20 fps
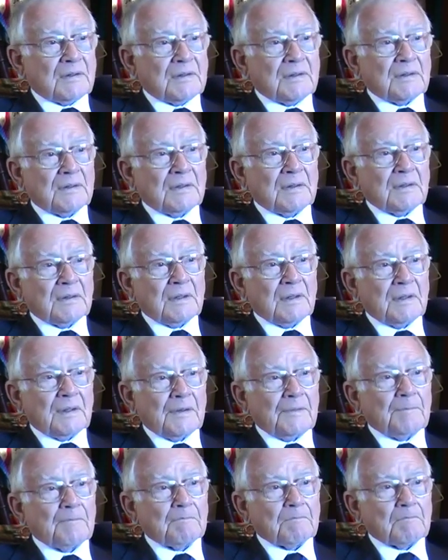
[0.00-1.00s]
So were you
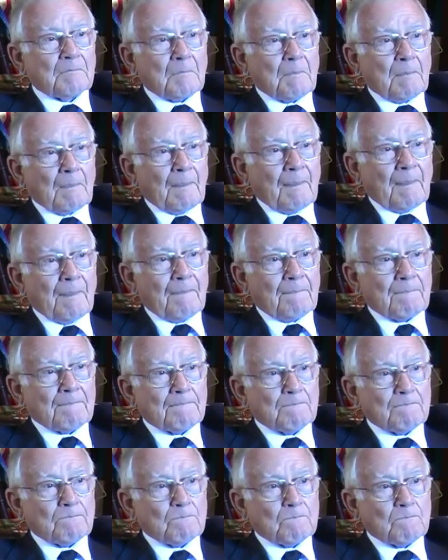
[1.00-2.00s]
there in Catterick for 2
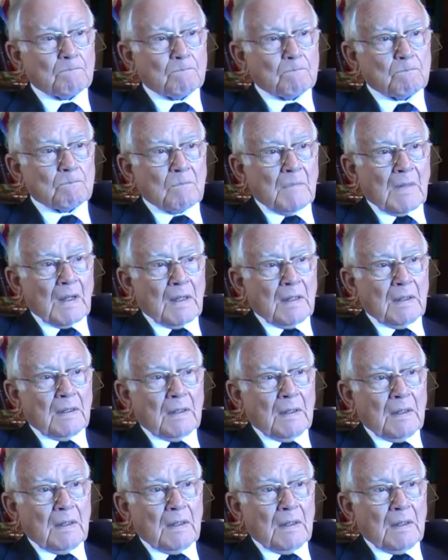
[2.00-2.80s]
years? Is that right?